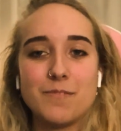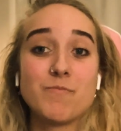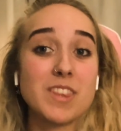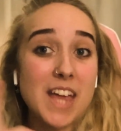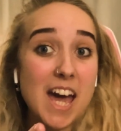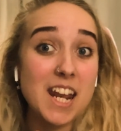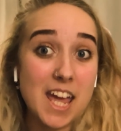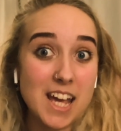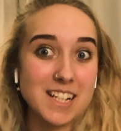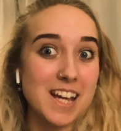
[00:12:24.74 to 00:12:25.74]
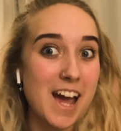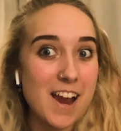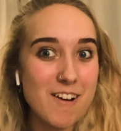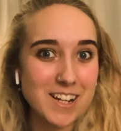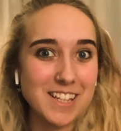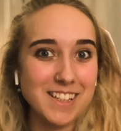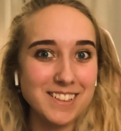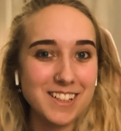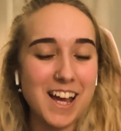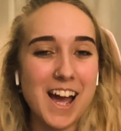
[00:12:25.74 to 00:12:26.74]
That and hierarchy.
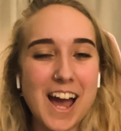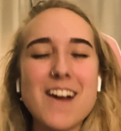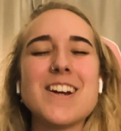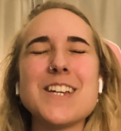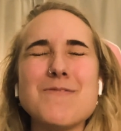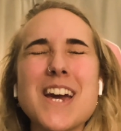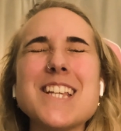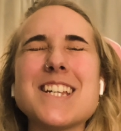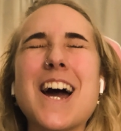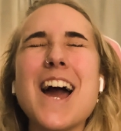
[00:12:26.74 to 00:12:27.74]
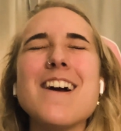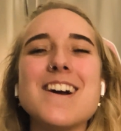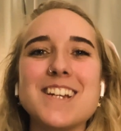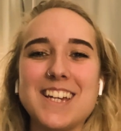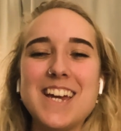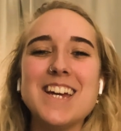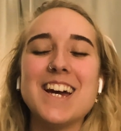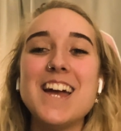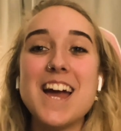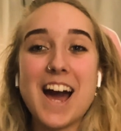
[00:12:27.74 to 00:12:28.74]
Hierarchy, bitch. Hierarchy.
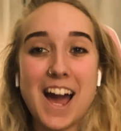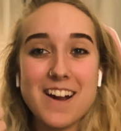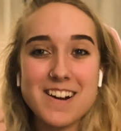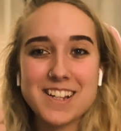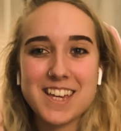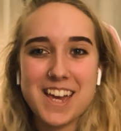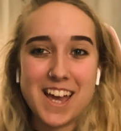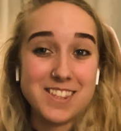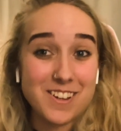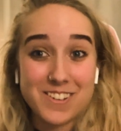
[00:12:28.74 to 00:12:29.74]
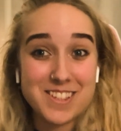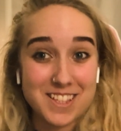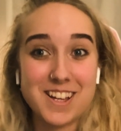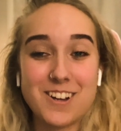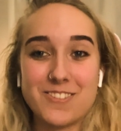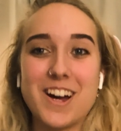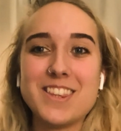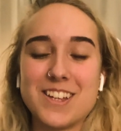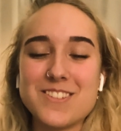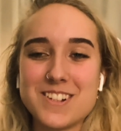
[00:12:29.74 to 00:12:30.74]
Hierarchy and don't use the stock font.
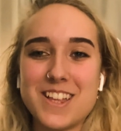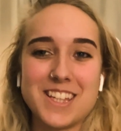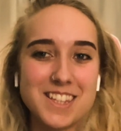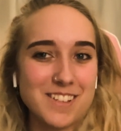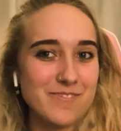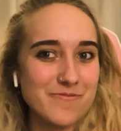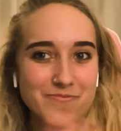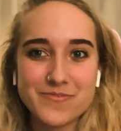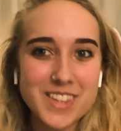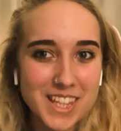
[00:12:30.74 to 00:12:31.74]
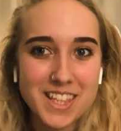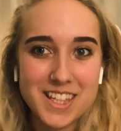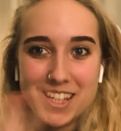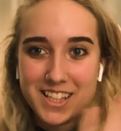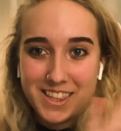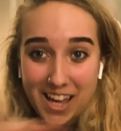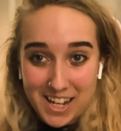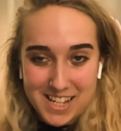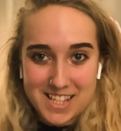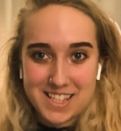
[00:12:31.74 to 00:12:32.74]
Those are like that
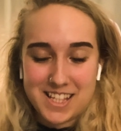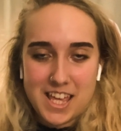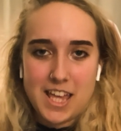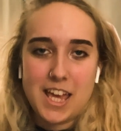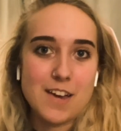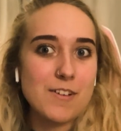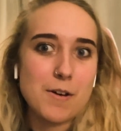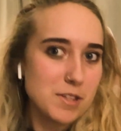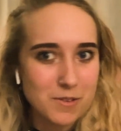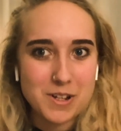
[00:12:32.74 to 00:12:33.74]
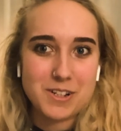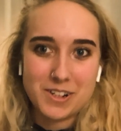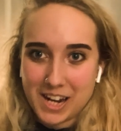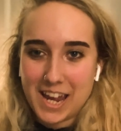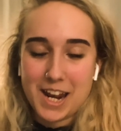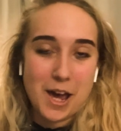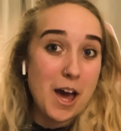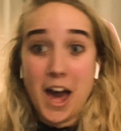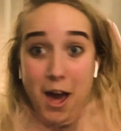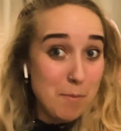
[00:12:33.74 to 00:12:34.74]
is, if I was going to create
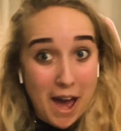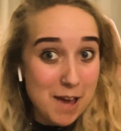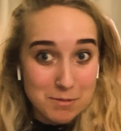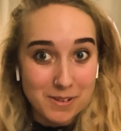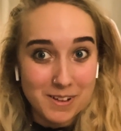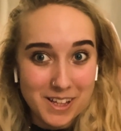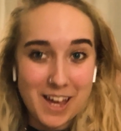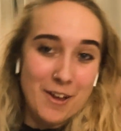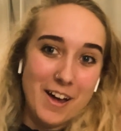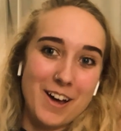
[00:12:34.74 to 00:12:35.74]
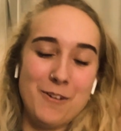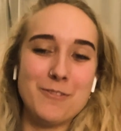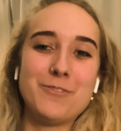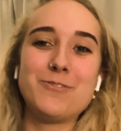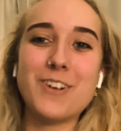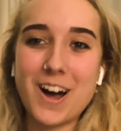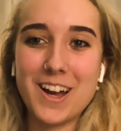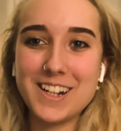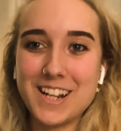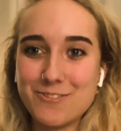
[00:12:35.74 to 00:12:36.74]
a Bible of
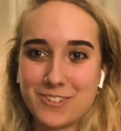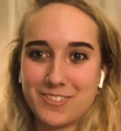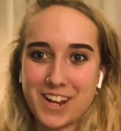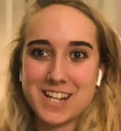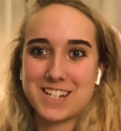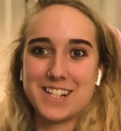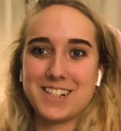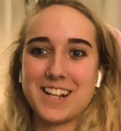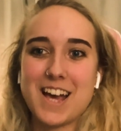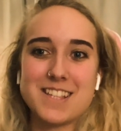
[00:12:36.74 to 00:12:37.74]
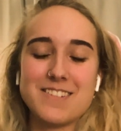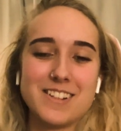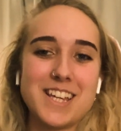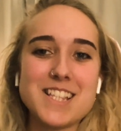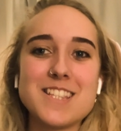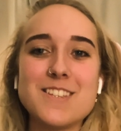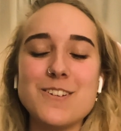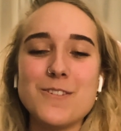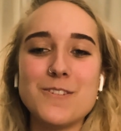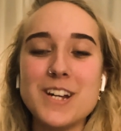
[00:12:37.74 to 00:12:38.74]
font information as it relates
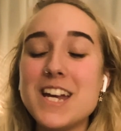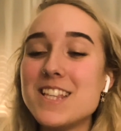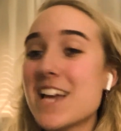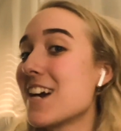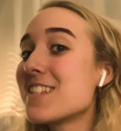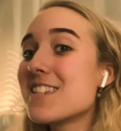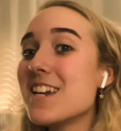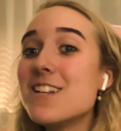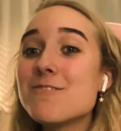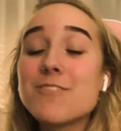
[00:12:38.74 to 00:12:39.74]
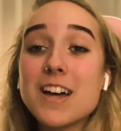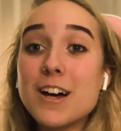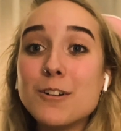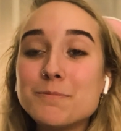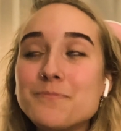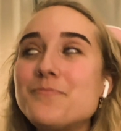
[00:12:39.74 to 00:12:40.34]
to text in film,